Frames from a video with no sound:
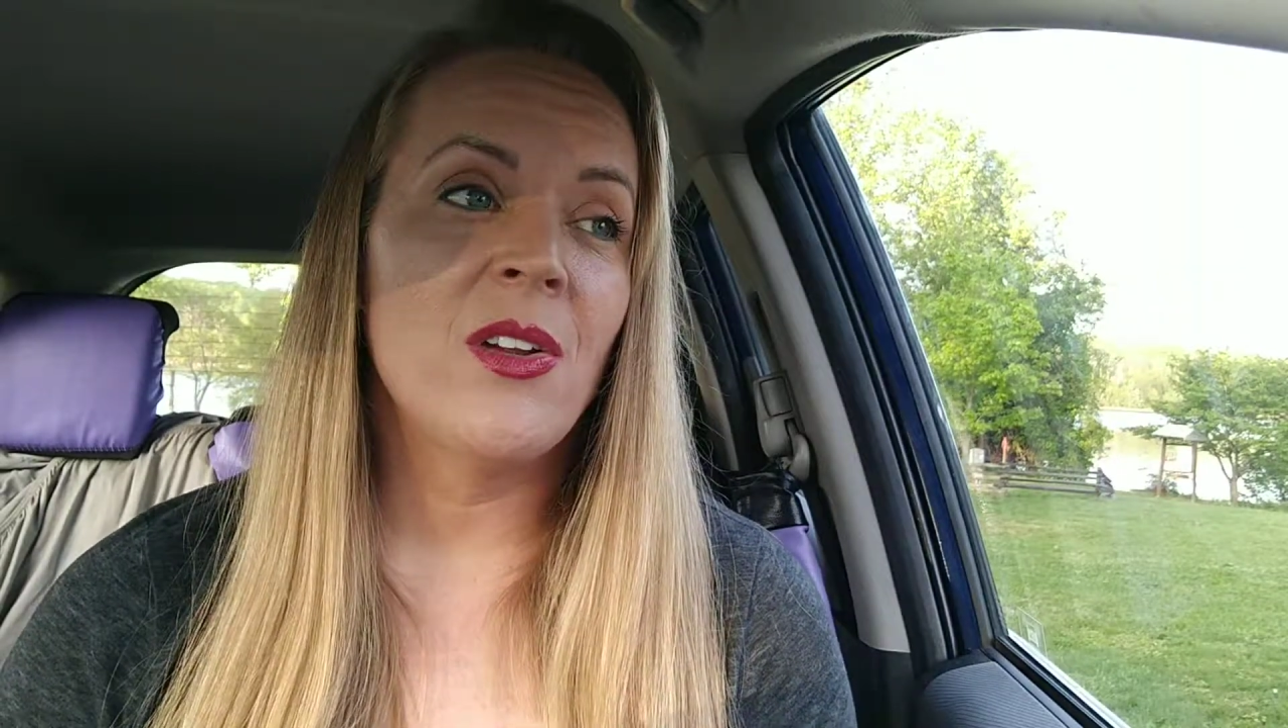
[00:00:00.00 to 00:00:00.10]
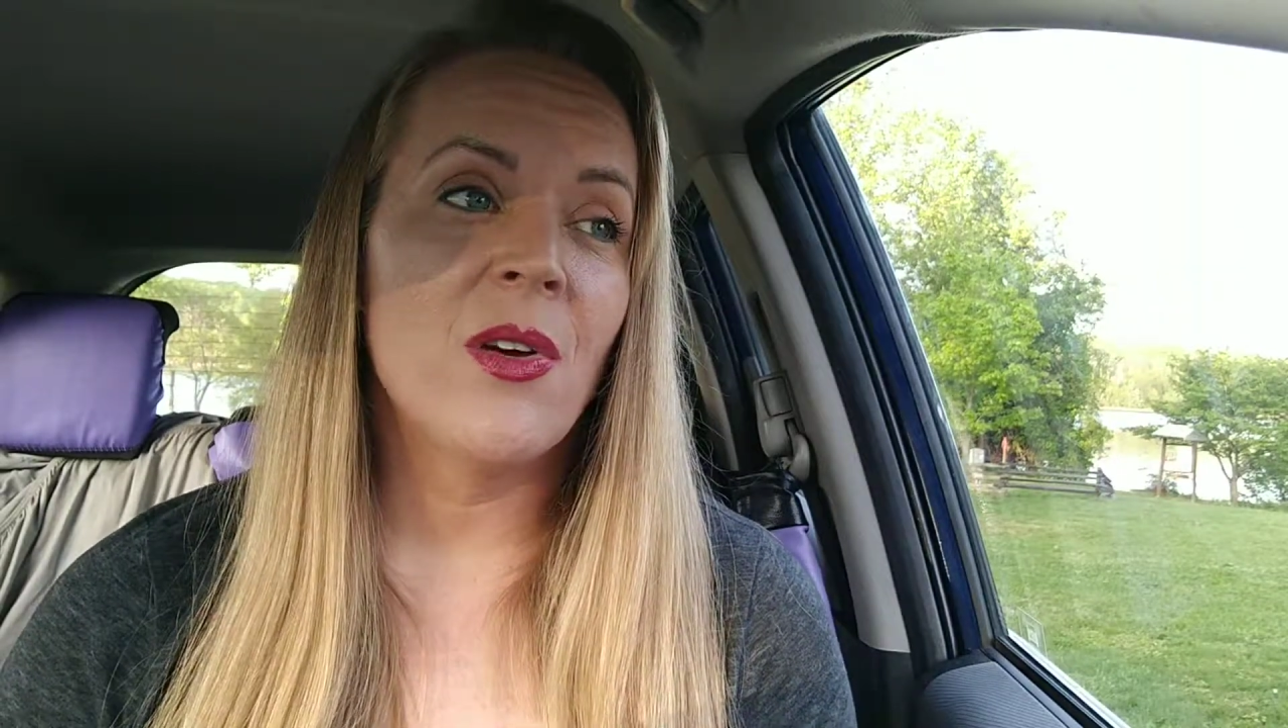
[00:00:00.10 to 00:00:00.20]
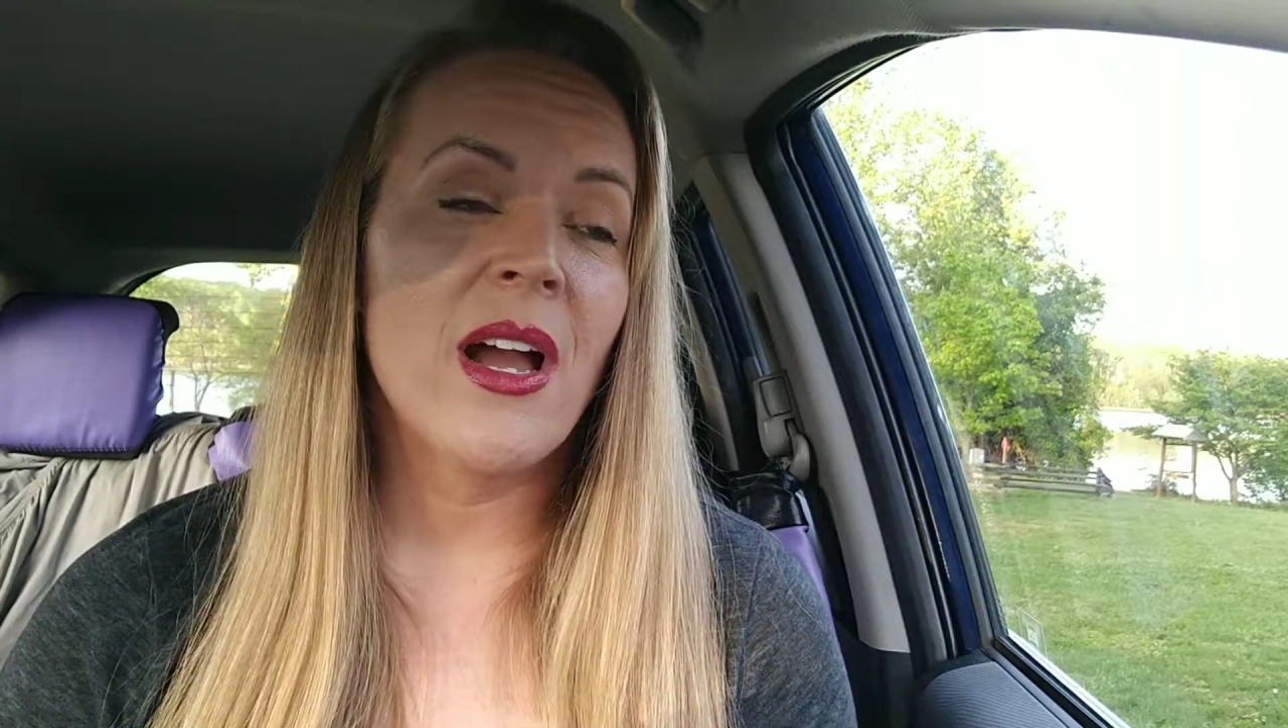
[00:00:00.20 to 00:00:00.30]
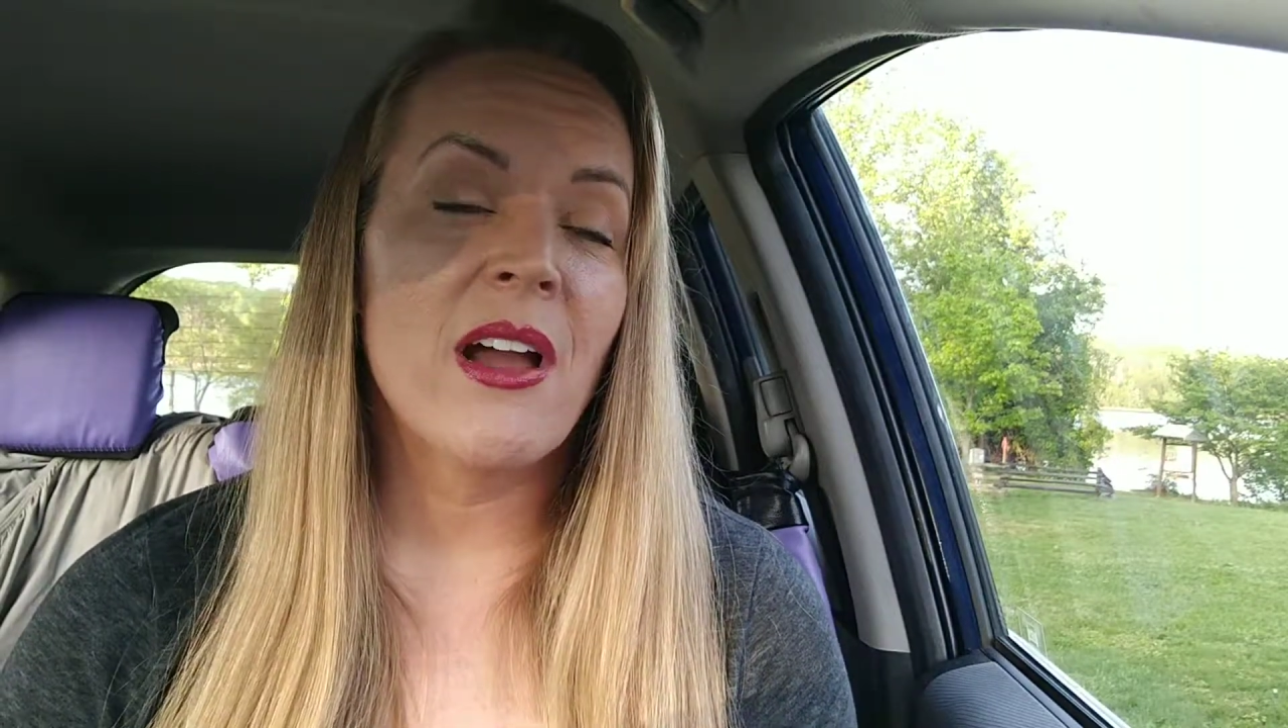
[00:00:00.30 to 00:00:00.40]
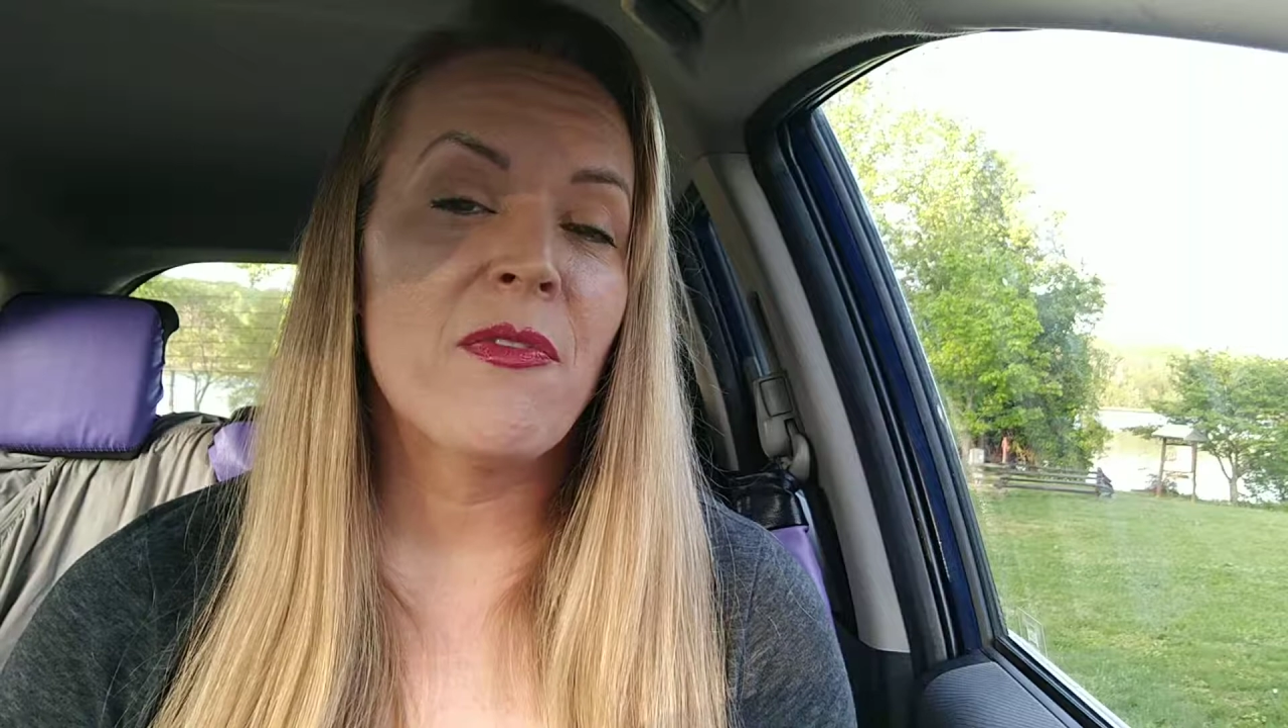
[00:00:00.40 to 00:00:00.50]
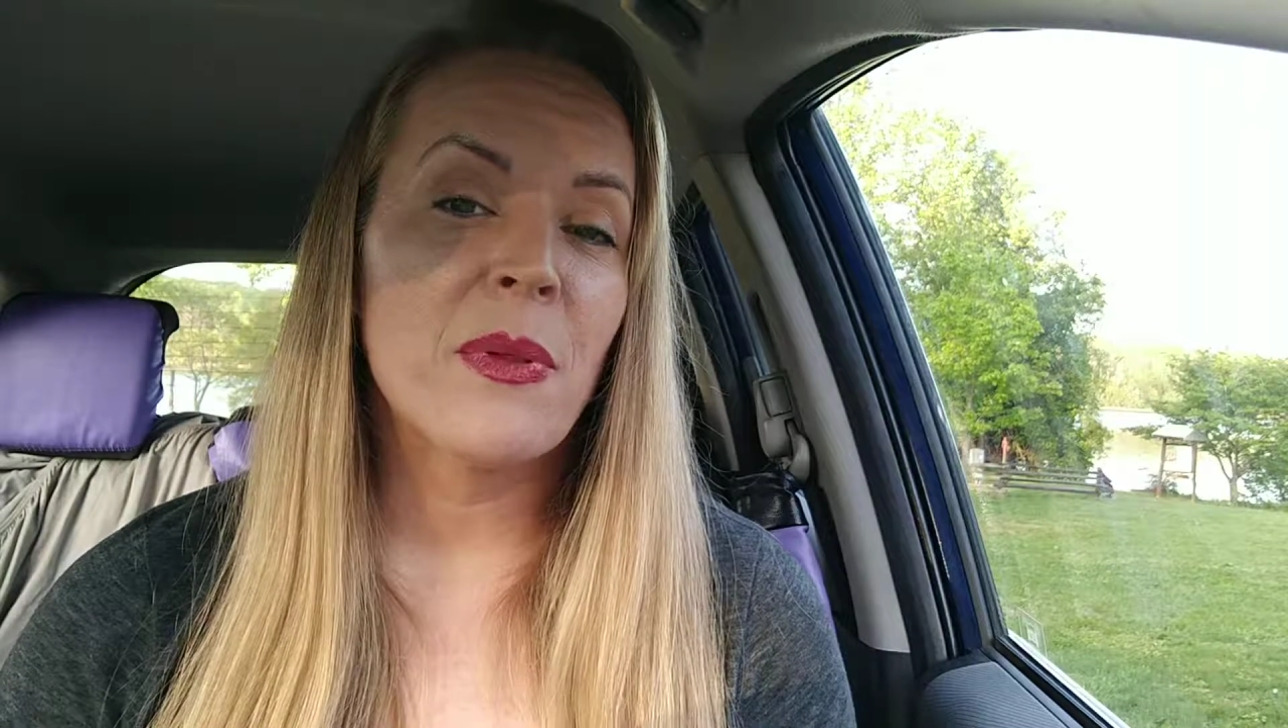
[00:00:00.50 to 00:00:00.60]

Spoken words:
have